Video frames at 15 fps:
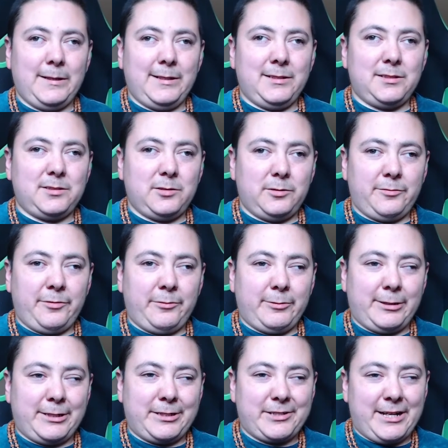so if you
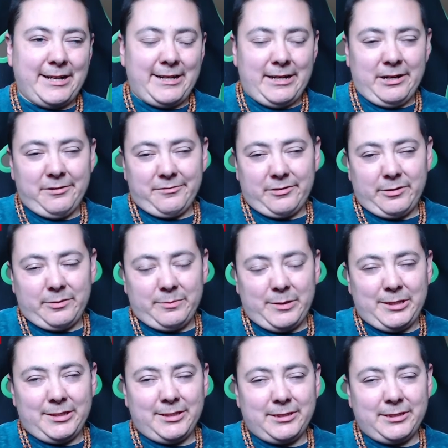want to try it out for a month,